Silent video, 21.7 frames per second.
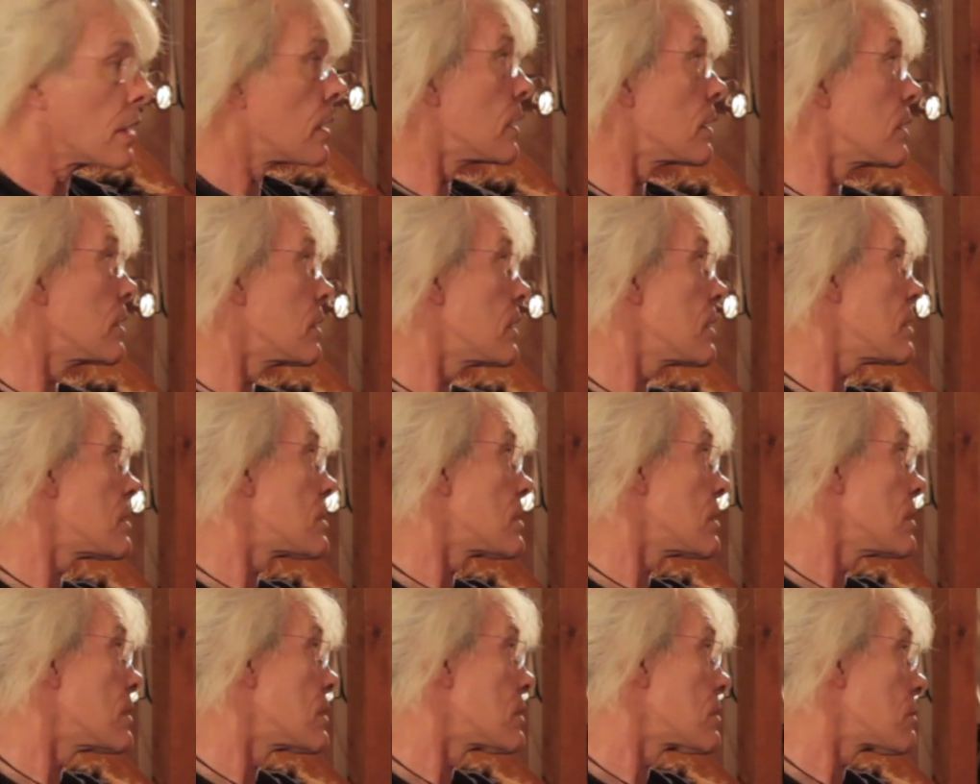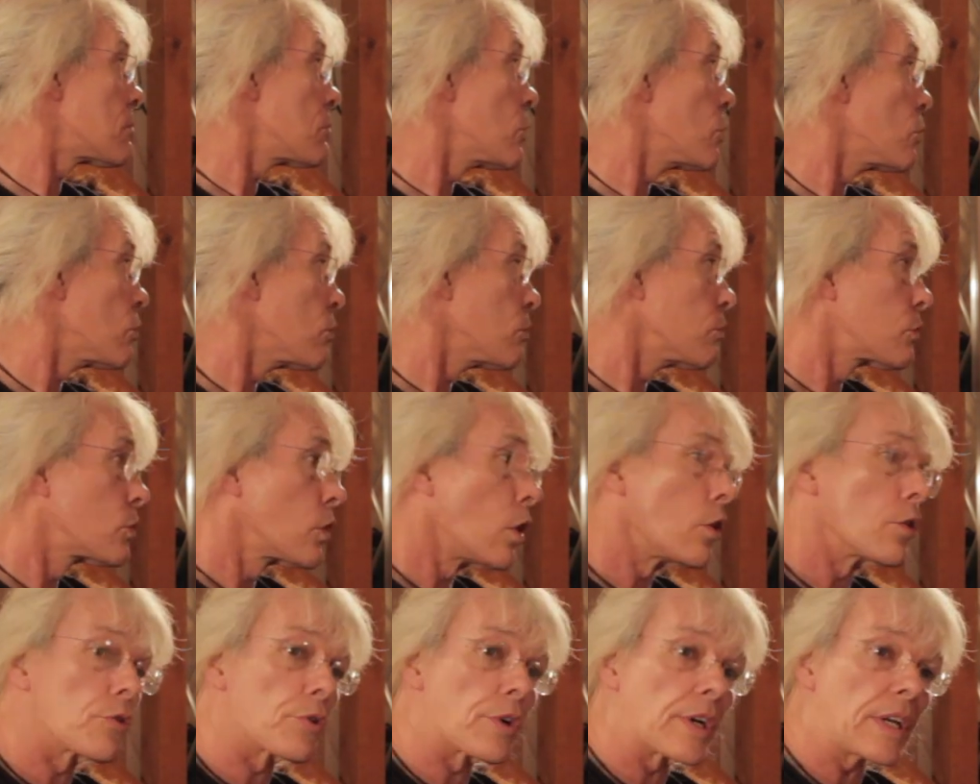This is all
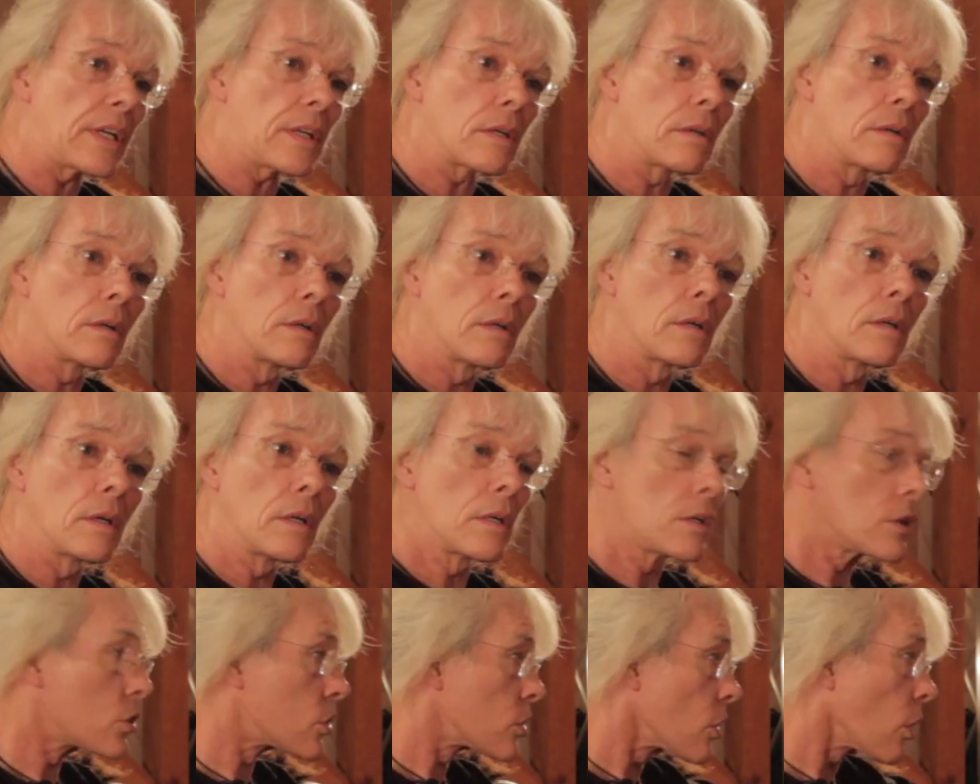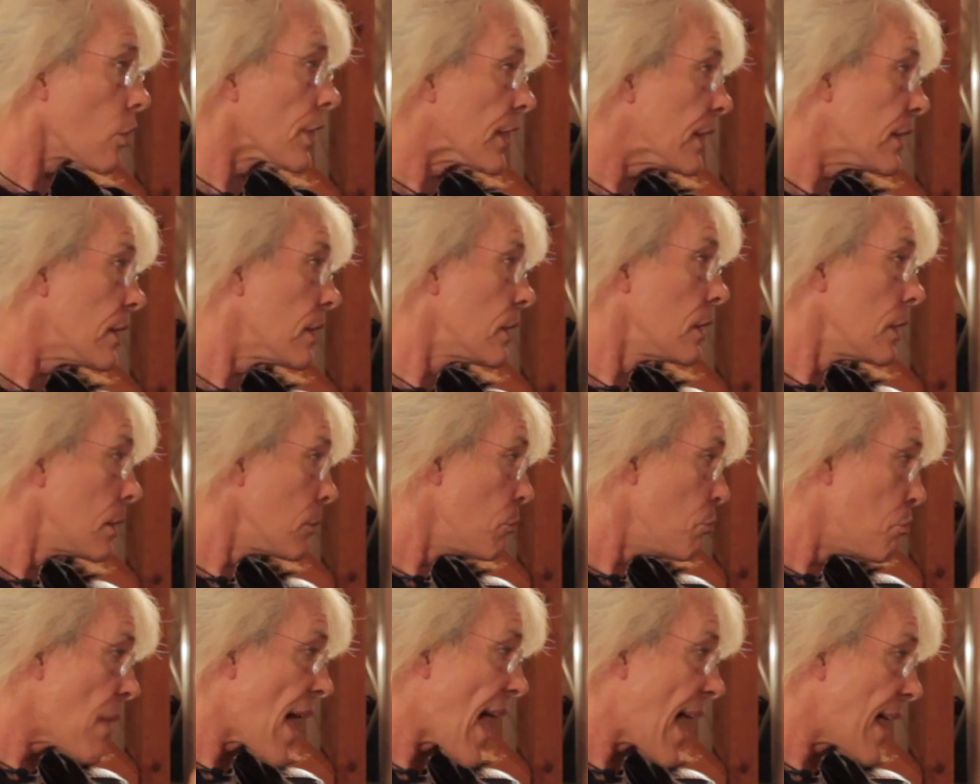concrete, solid
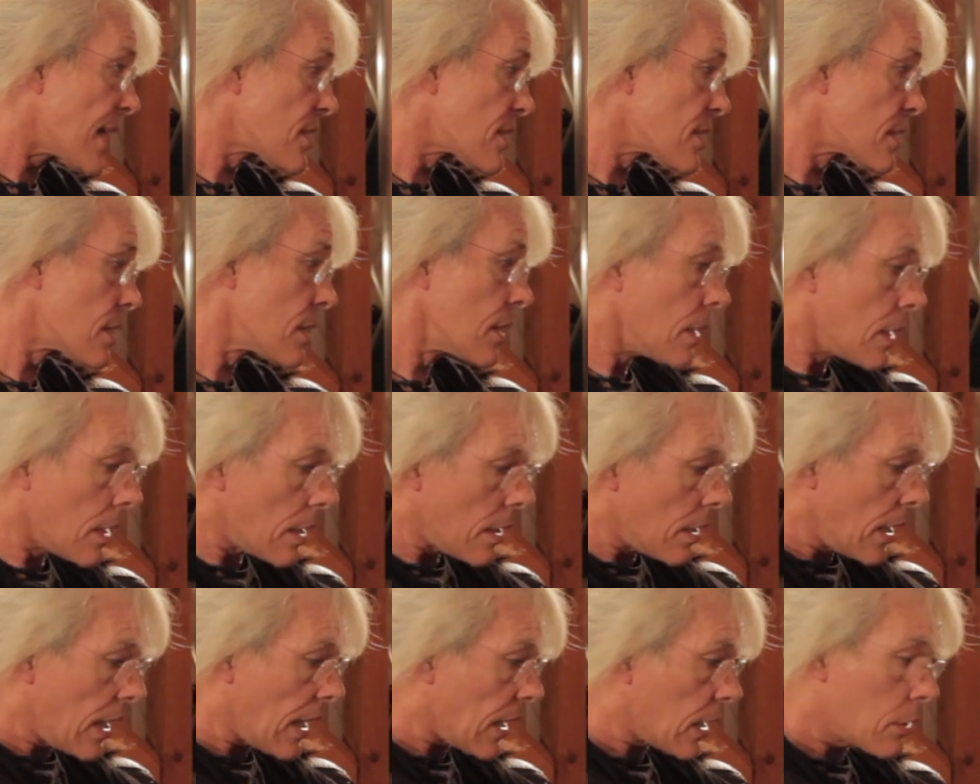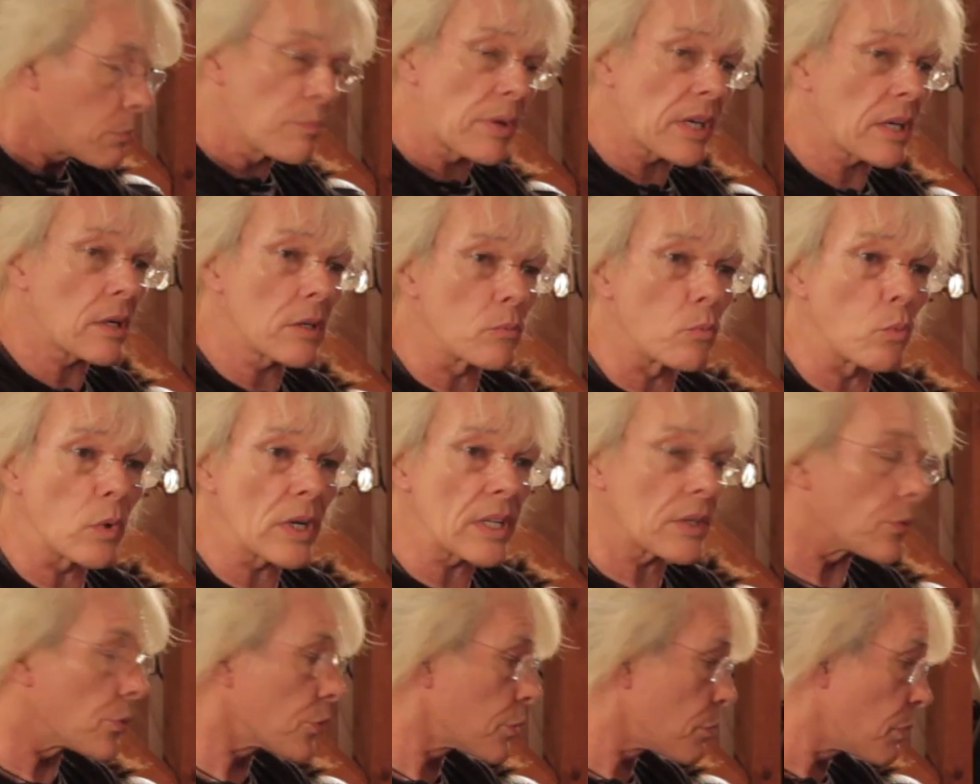mass. It can be on
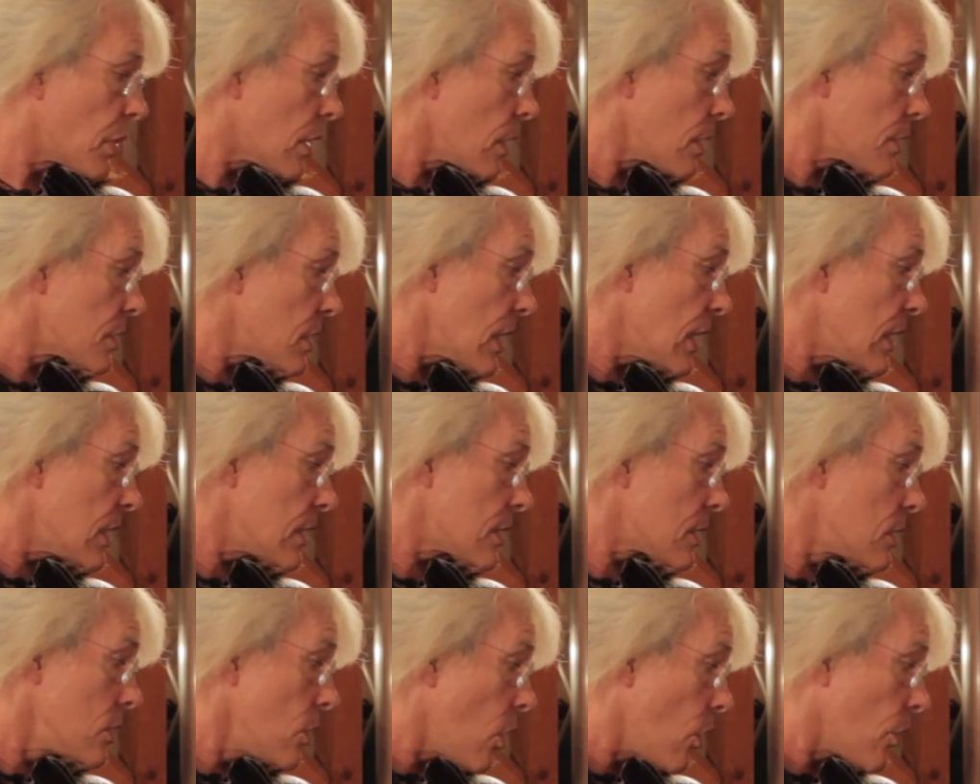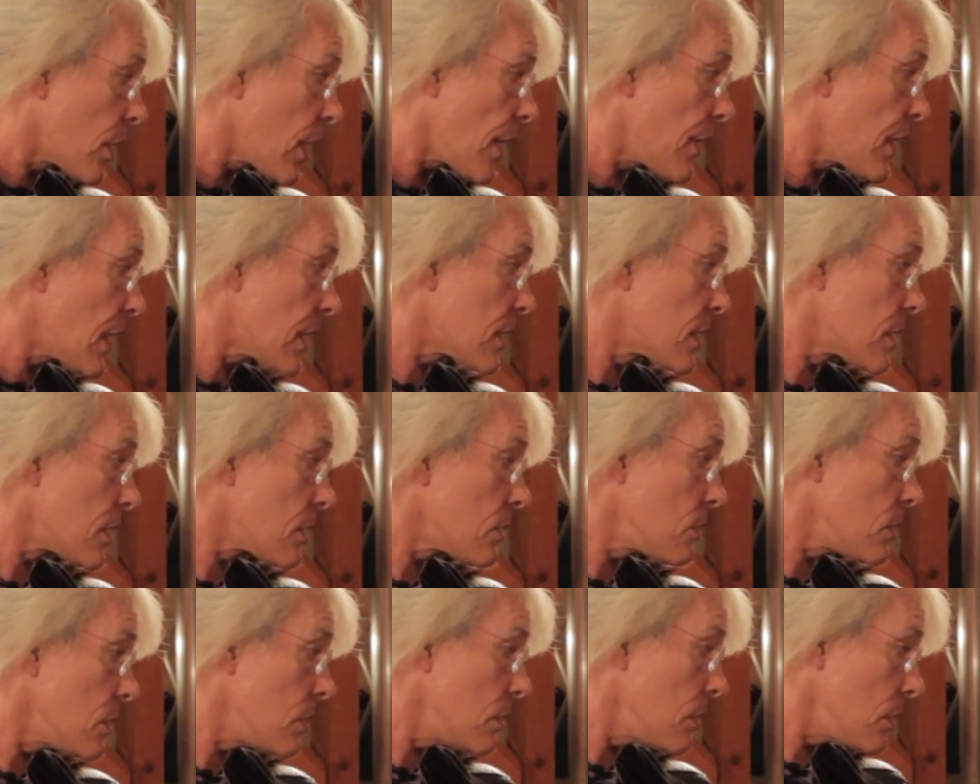wheels because it's not going
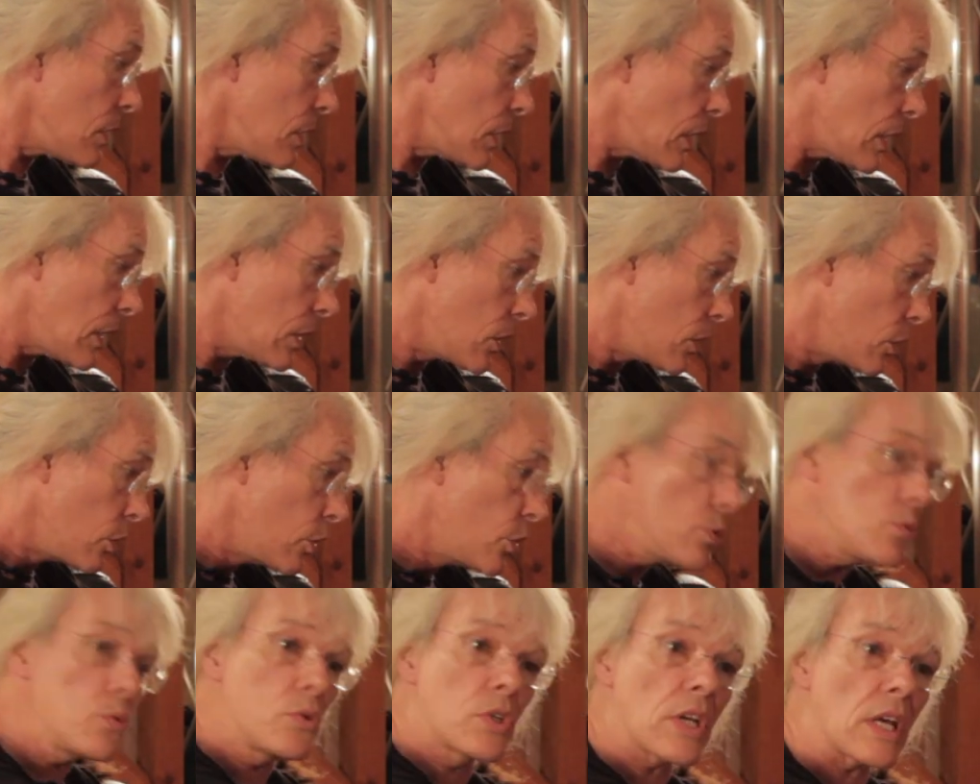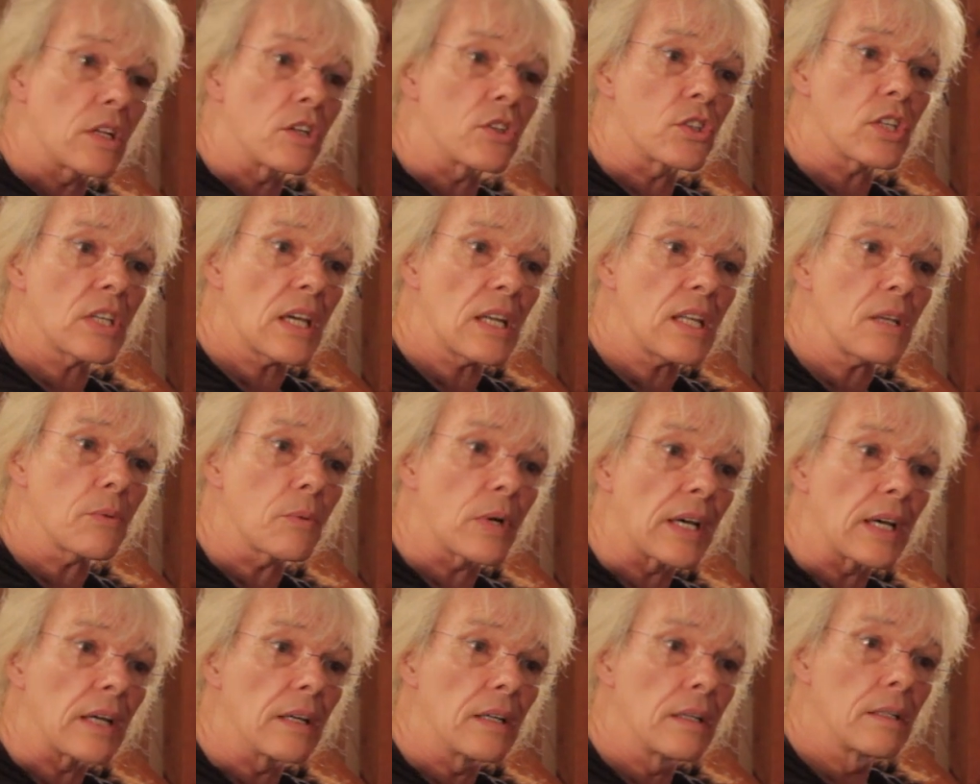to lose energy
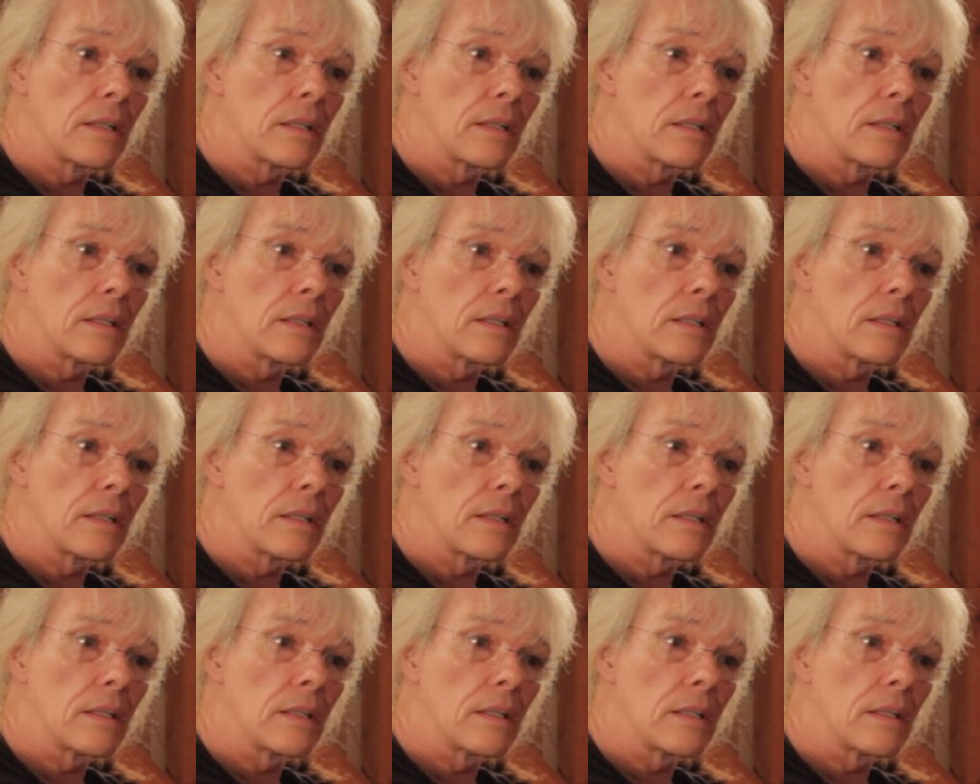anywhere.